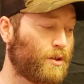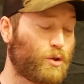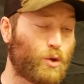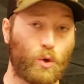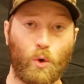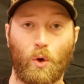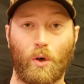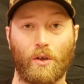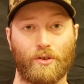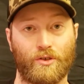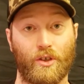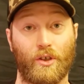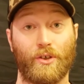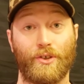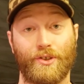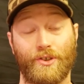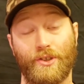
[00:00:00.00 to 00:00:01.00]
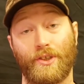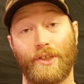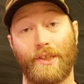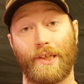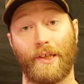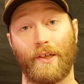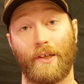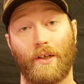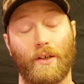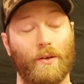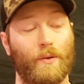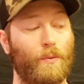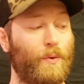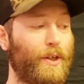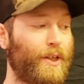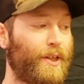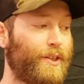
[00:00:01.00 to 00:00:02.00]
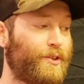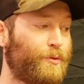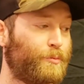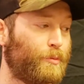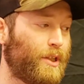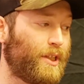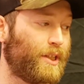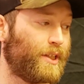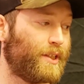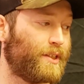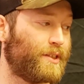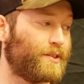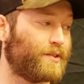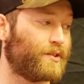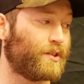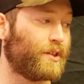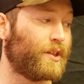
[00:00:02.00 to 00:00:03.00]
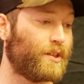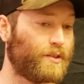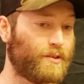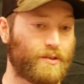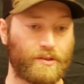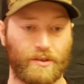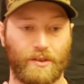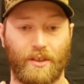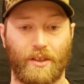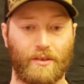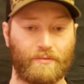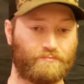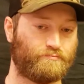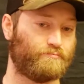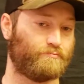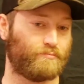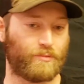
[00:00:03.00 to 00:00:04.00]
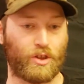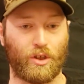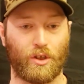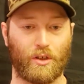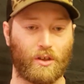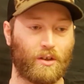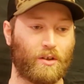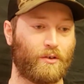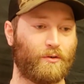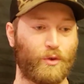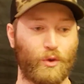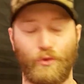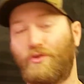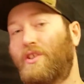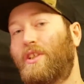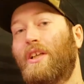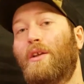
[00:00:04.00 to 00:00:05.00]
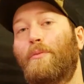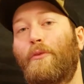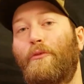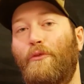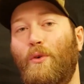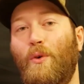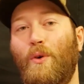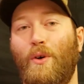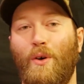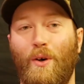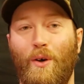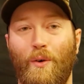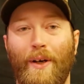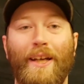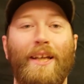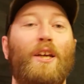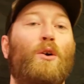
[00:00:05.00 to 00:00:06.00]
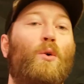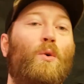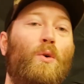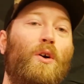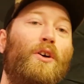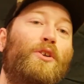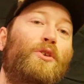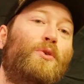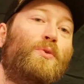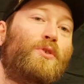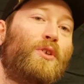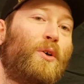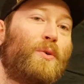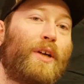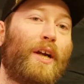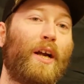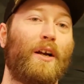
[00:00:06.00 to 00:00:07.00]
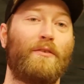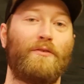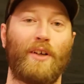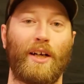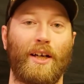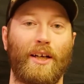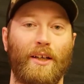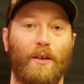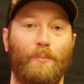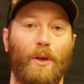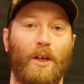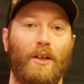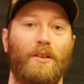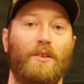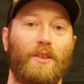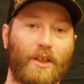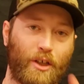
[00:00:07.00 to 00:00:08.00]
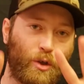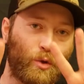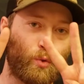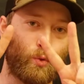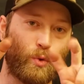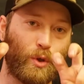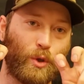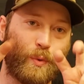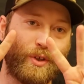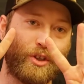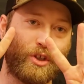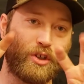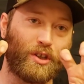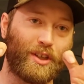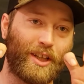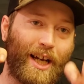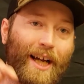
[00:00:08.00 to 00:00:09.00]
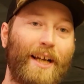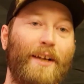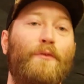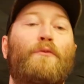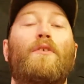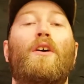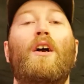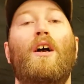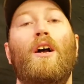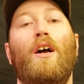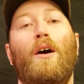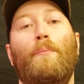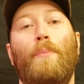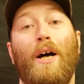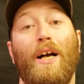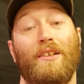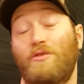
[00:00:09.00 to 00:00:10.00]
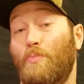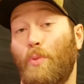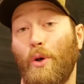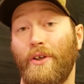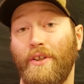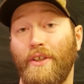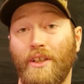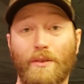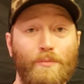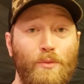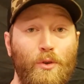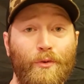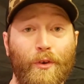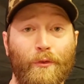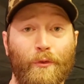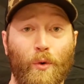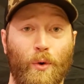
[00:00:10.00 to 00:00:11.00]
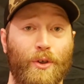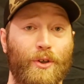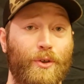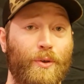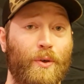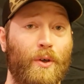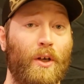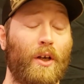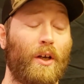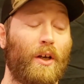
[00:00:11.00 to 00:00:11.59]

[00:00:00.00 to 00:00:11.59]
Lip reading: Cool. So you're still here, which means you've seen it before already, or you don't care if I apparently ruin your life by spoiling a movie for you.